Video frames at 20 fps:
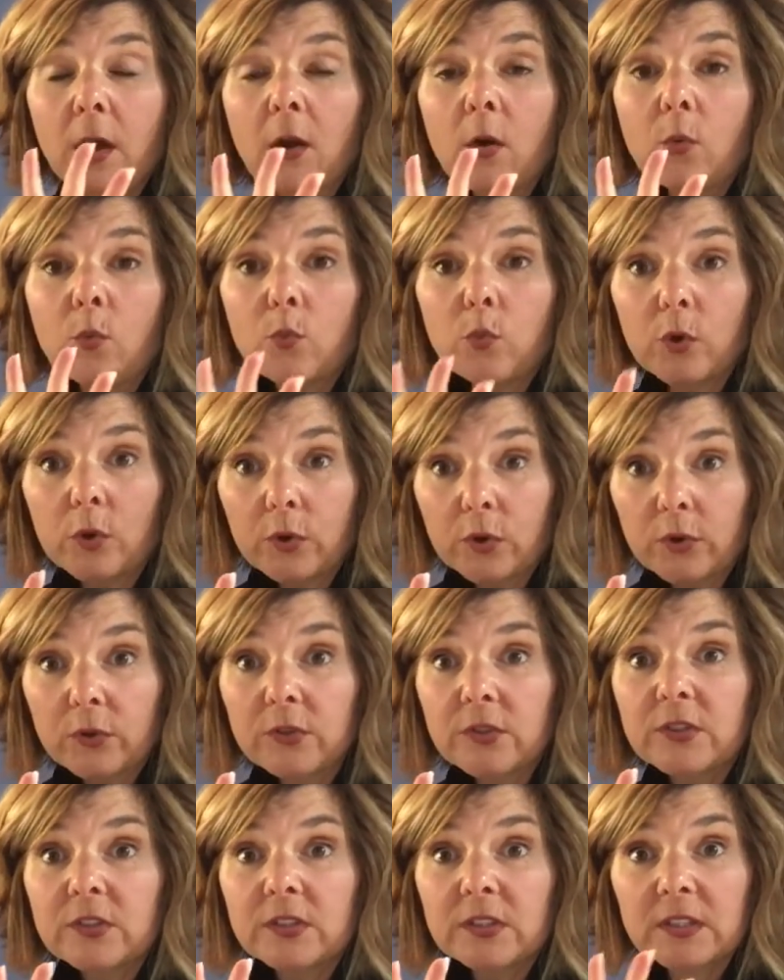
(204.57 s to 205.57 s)

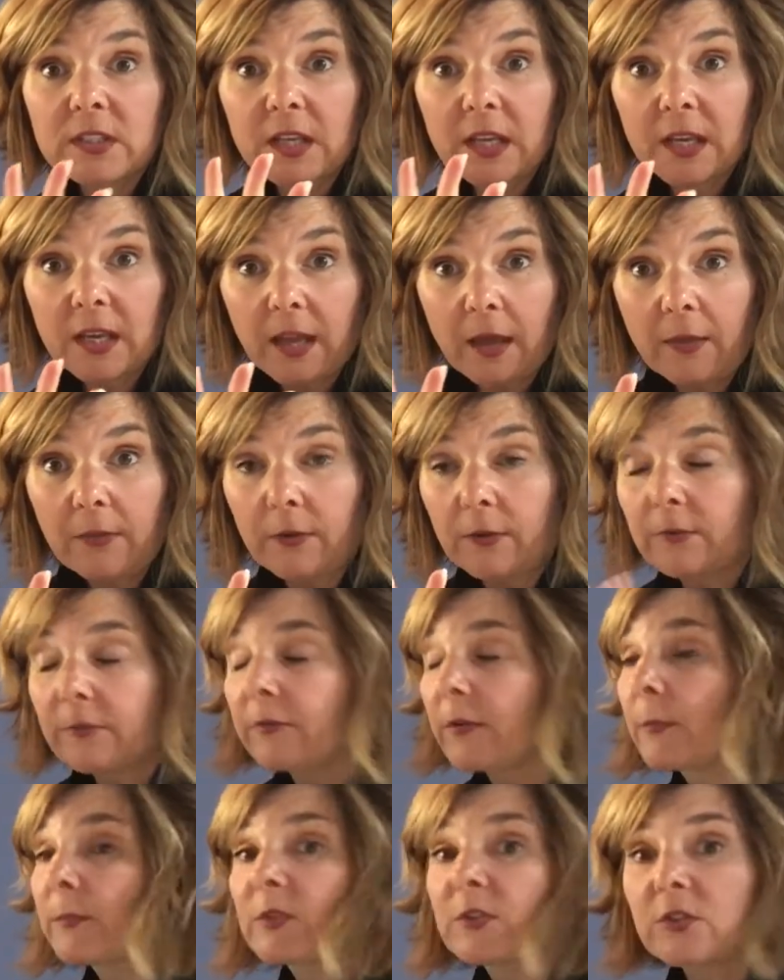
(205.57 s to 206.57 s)
words together
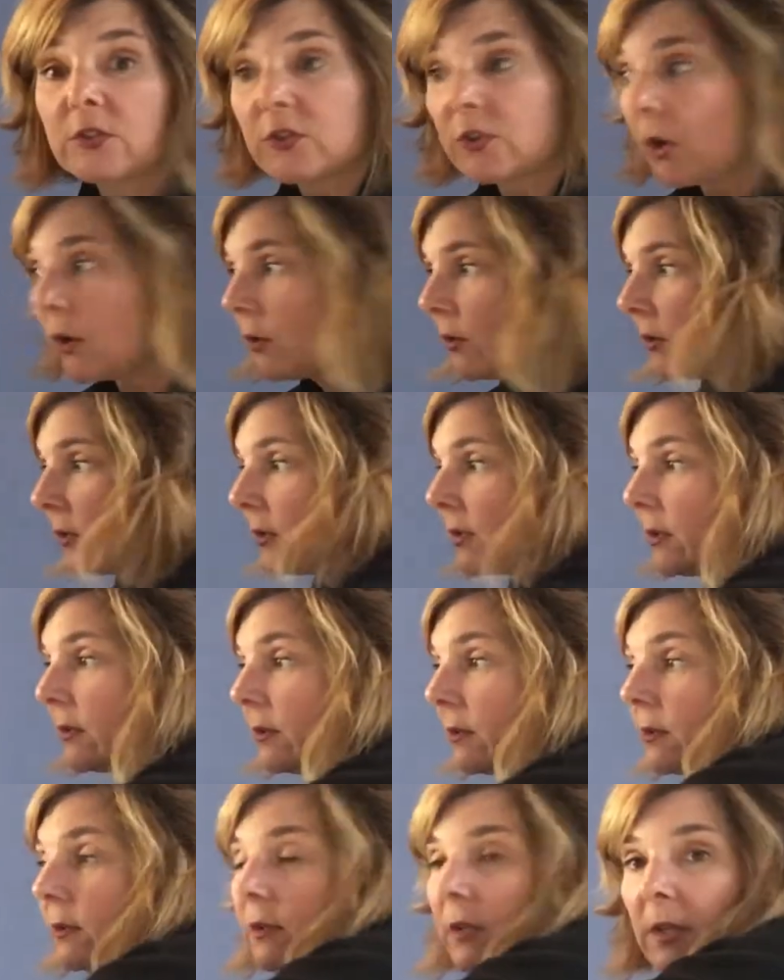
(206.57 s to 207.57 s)
from start
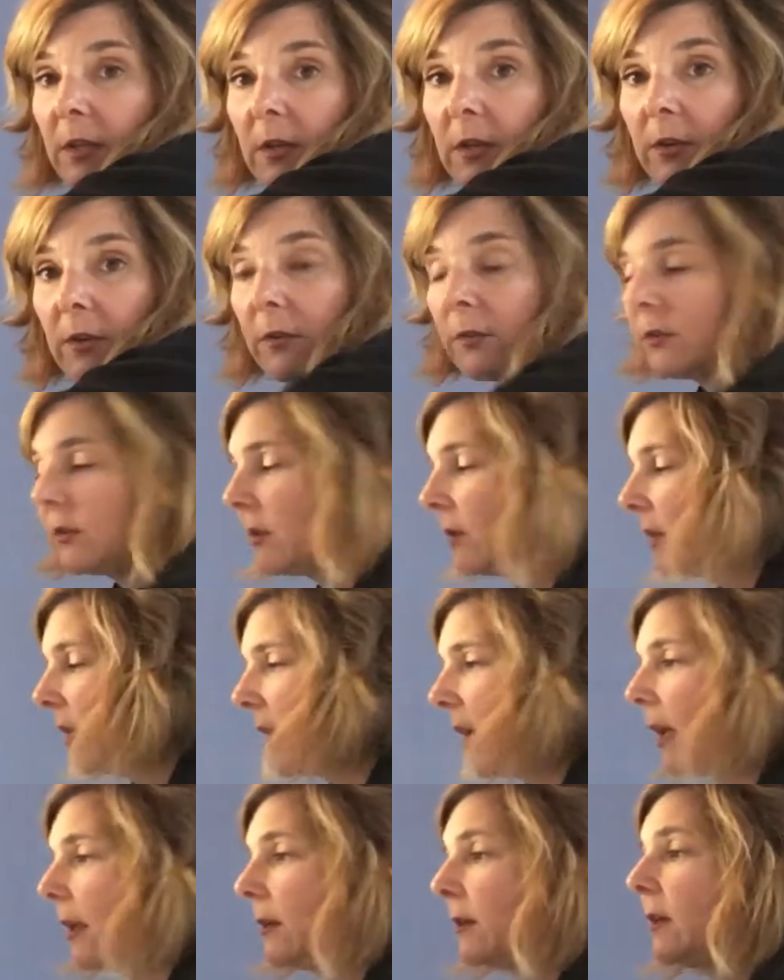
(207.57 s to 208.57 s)
here to the
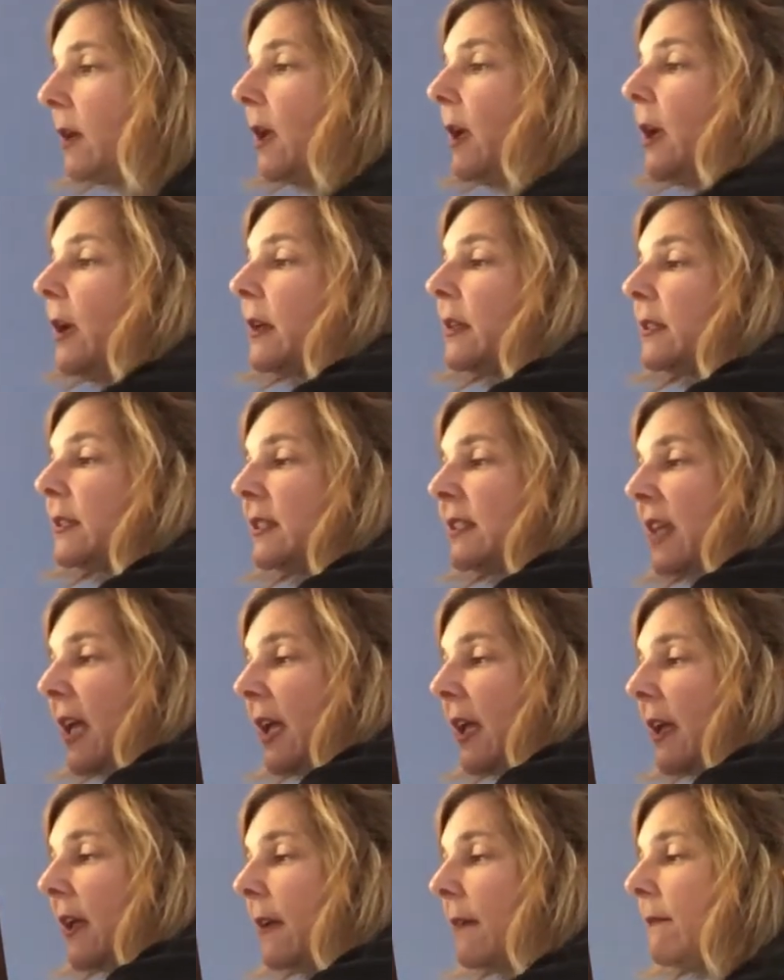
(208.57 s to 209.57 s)
end.
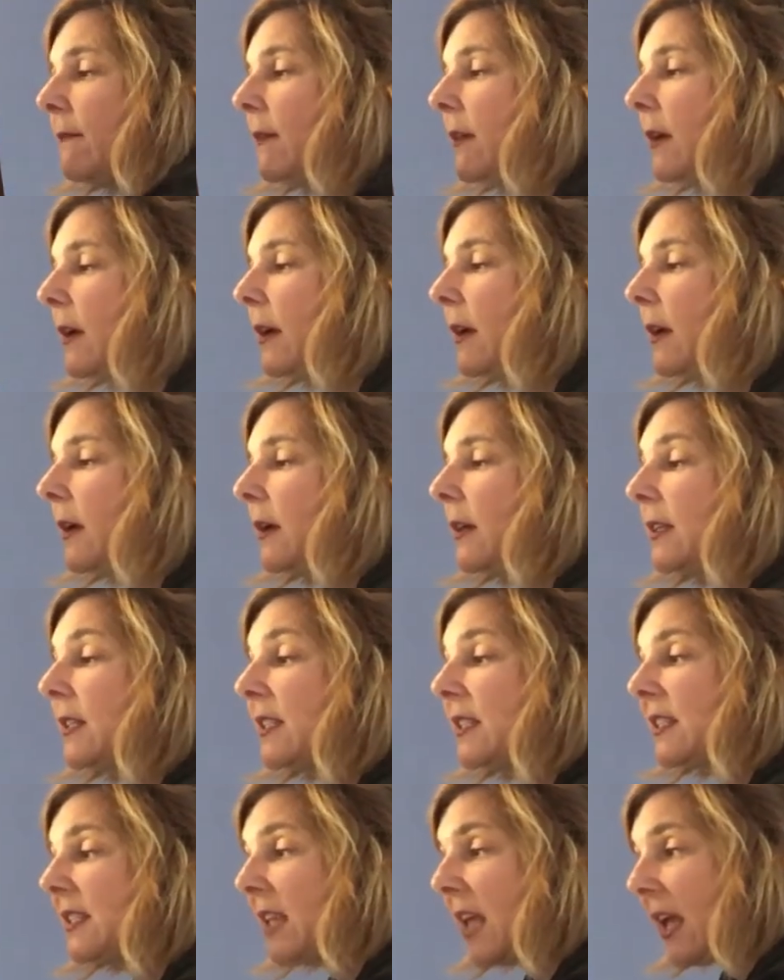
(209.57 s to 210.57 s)
Save,
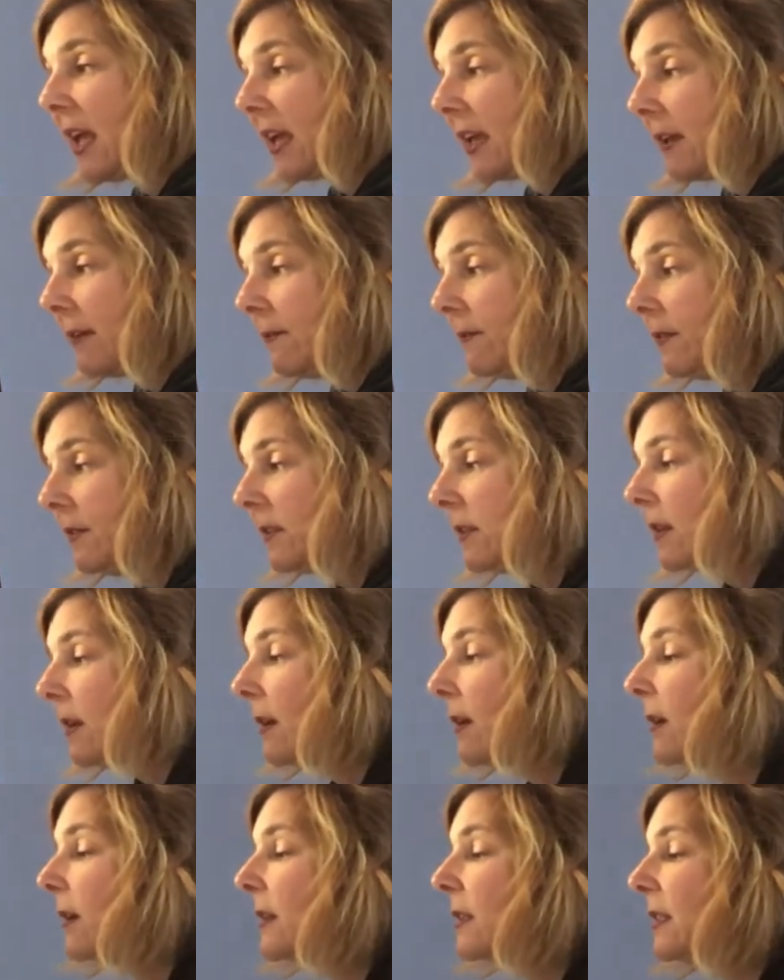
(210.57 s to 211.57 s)
saves,
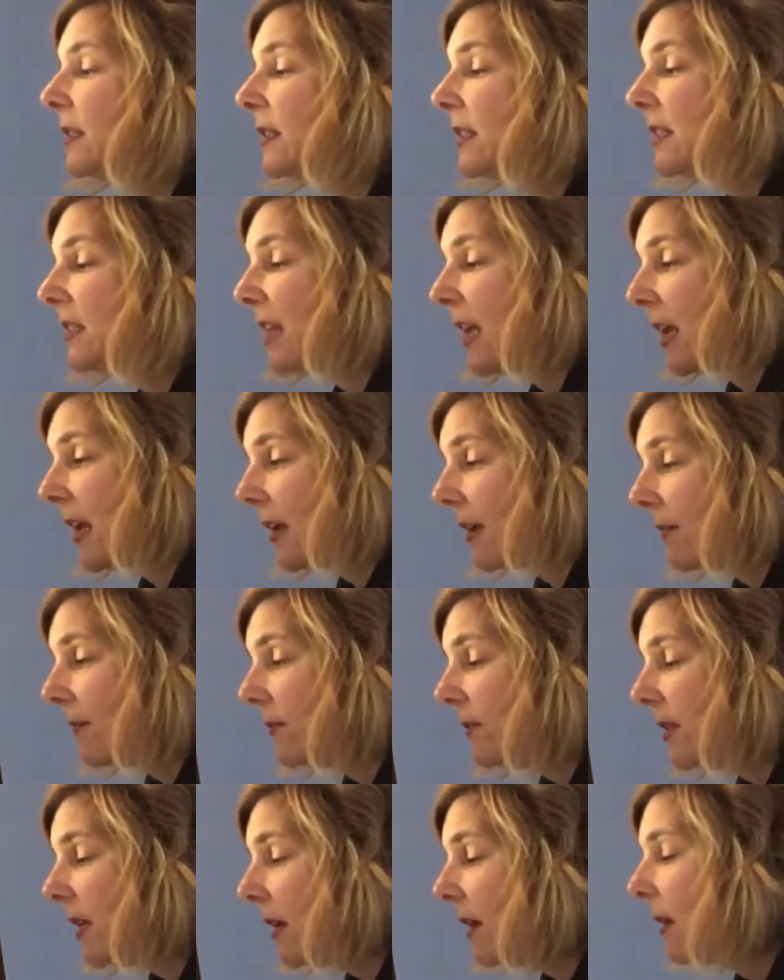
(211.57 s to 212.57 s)

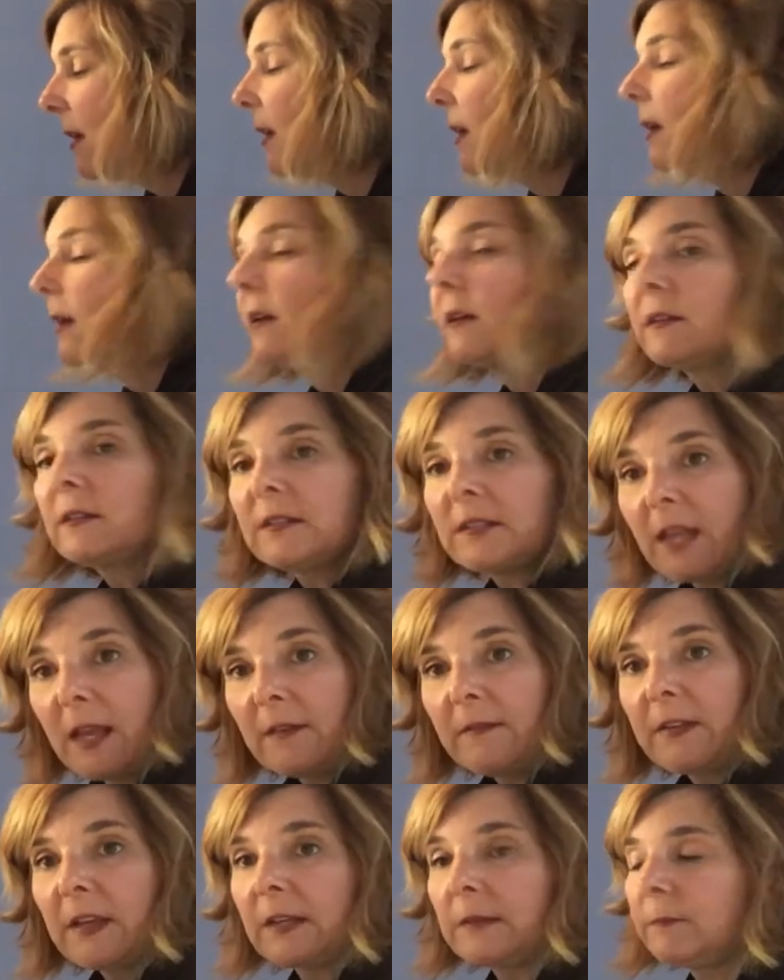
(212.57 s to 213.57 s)
saved,
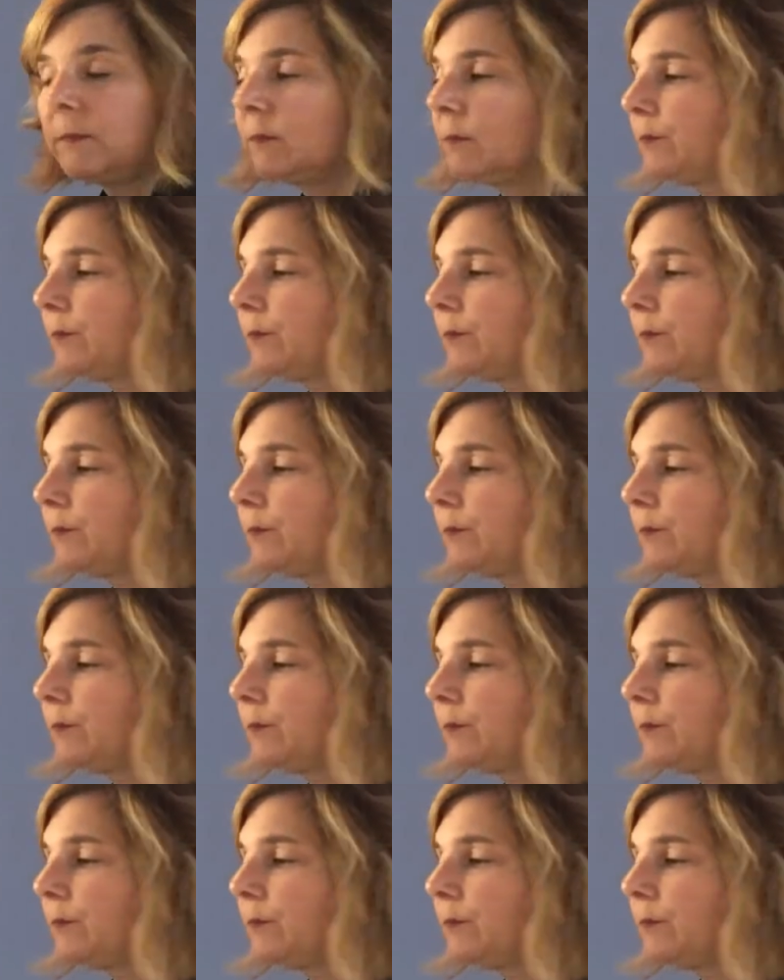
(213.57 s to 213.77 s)
saving.